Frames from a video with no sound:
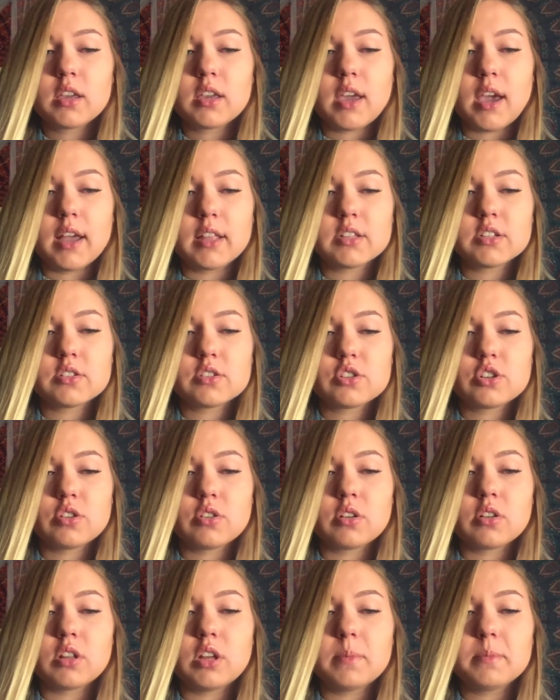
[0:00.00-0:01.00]
Katz
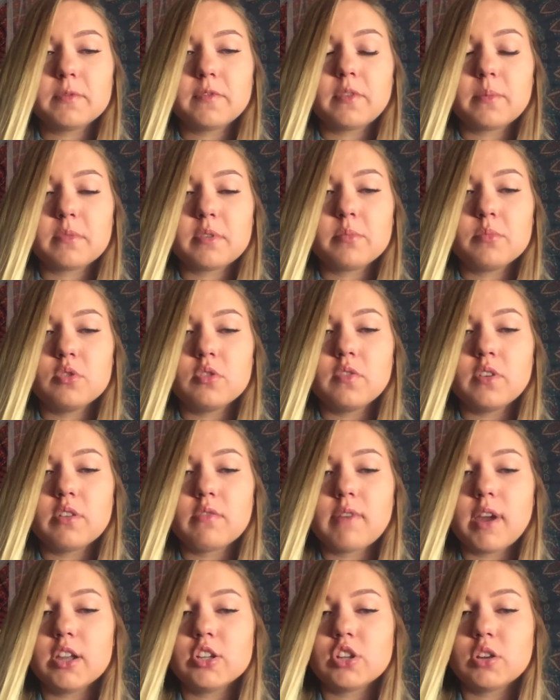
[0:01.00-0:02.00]
showed a clip from the movie
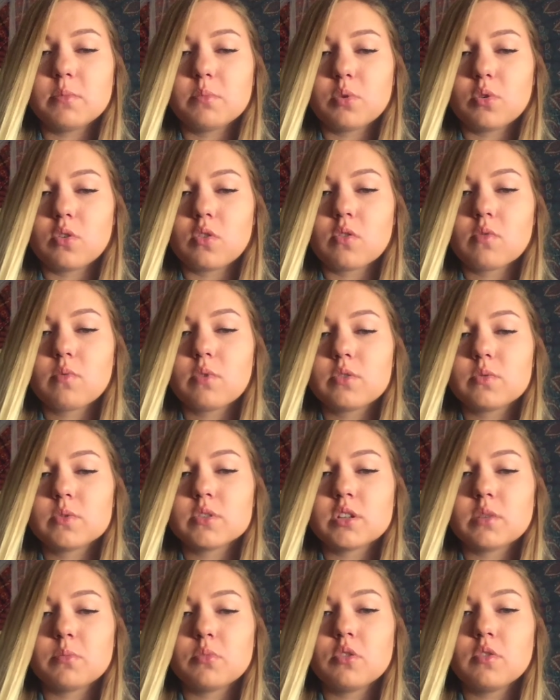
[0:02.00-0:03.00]
Raging Bull, which
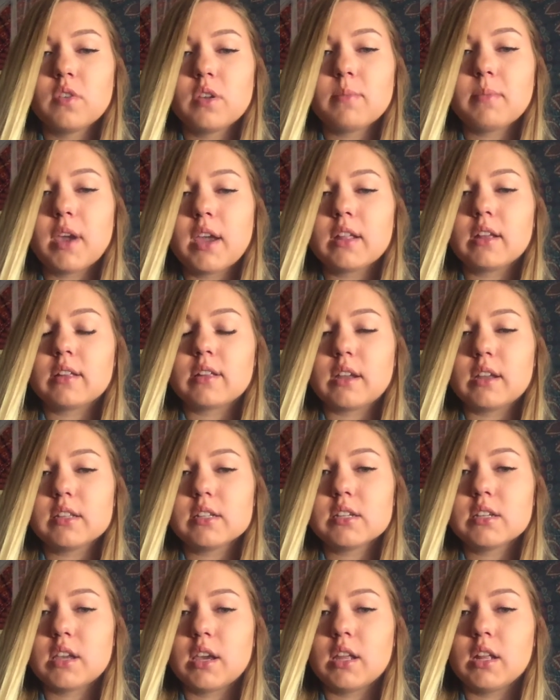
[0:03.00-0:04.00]
was a movie made in
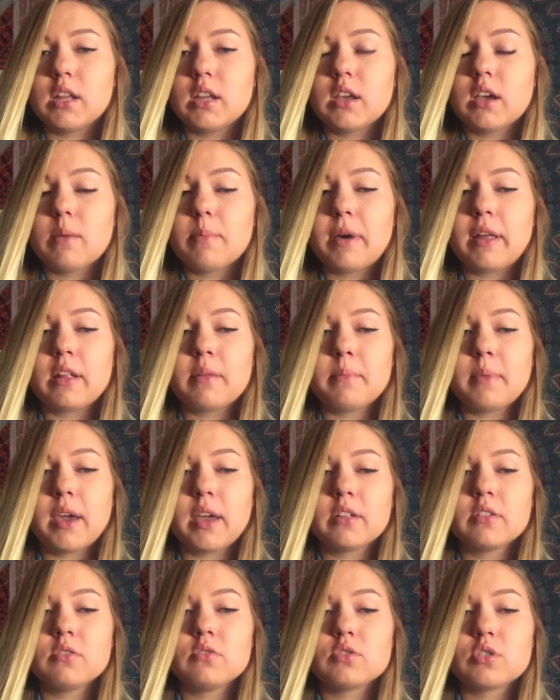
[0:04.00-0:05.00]
1980 about a
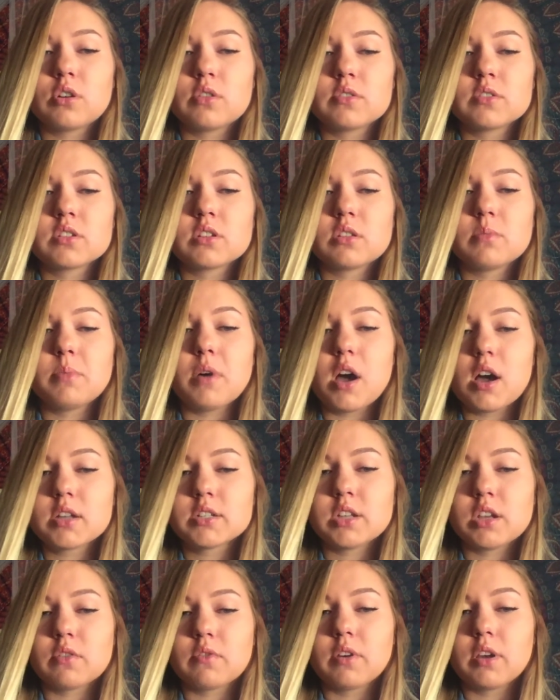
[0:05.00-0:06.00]
man who turns to the
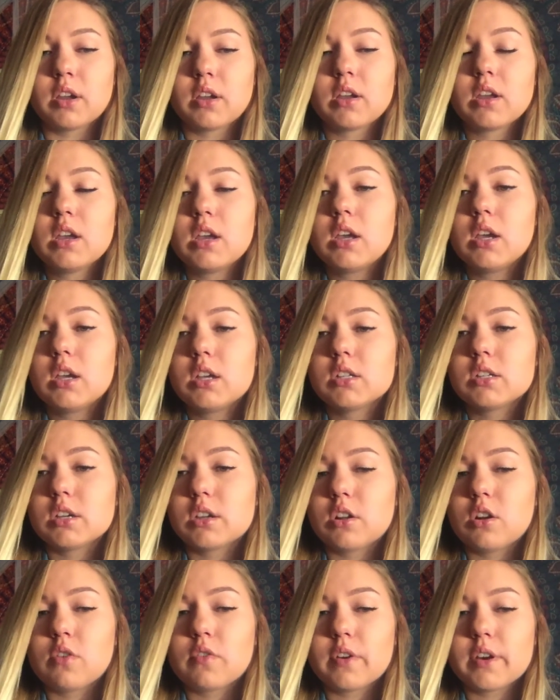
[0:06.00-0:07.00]
boxing ring to
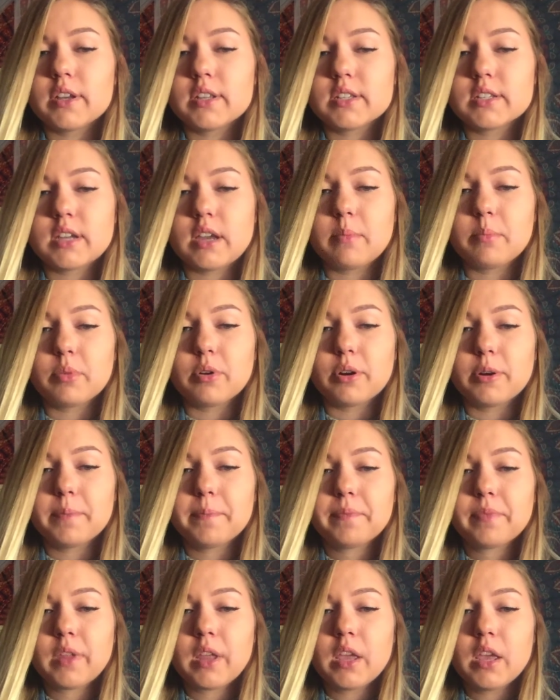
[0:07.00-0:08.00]
get over his temper.
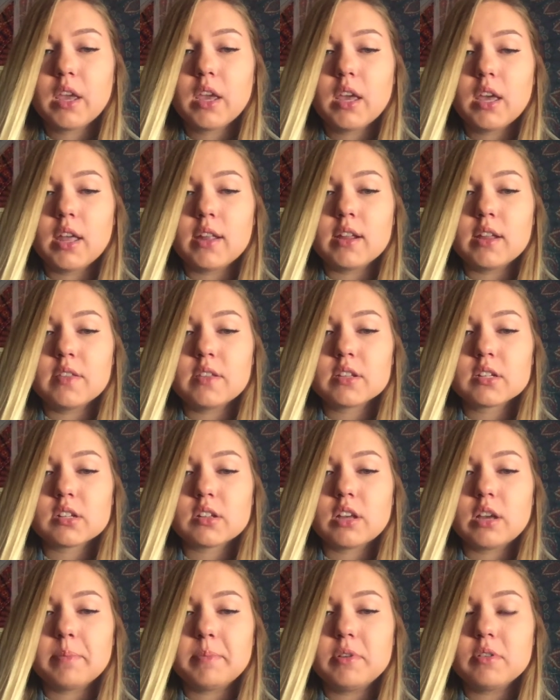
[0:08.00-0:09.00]
And in this
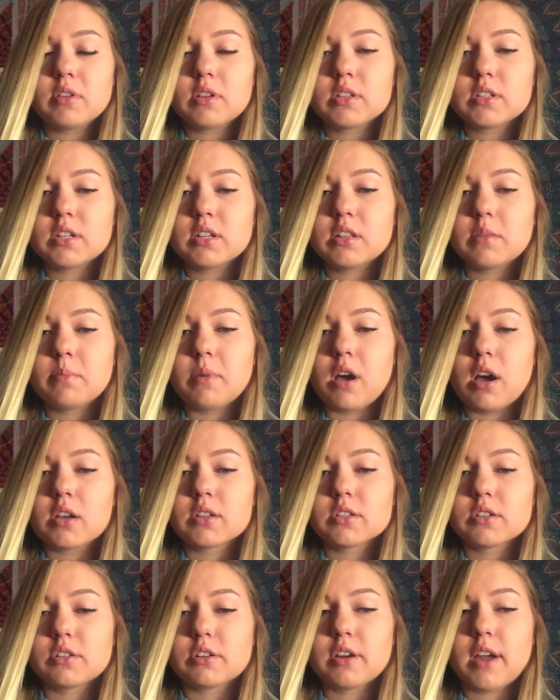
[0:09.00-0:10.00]
clip, you can see the
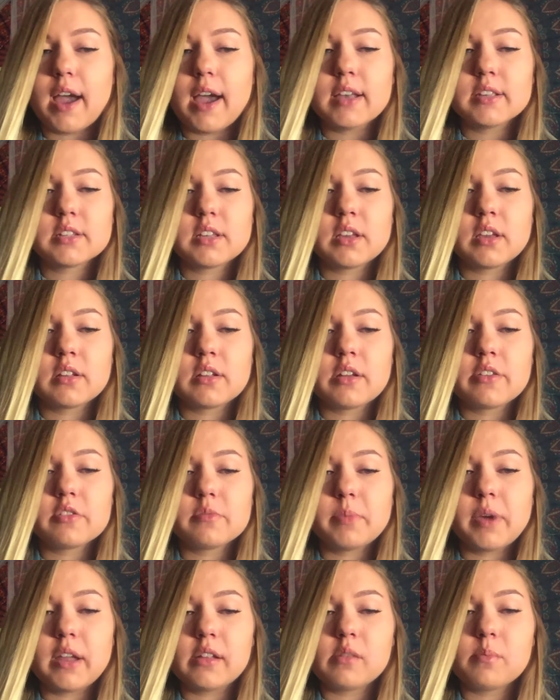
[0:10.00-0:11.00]
boxer asking another
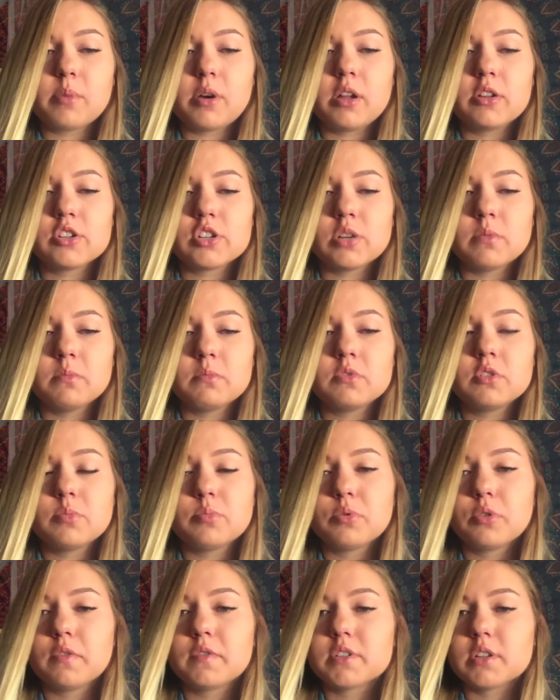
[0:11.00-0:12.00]
man to punch him to
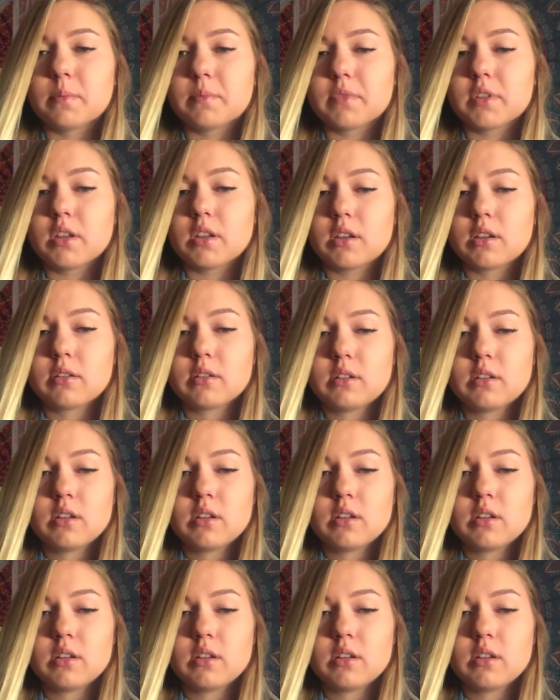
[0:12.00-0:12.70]
prove something.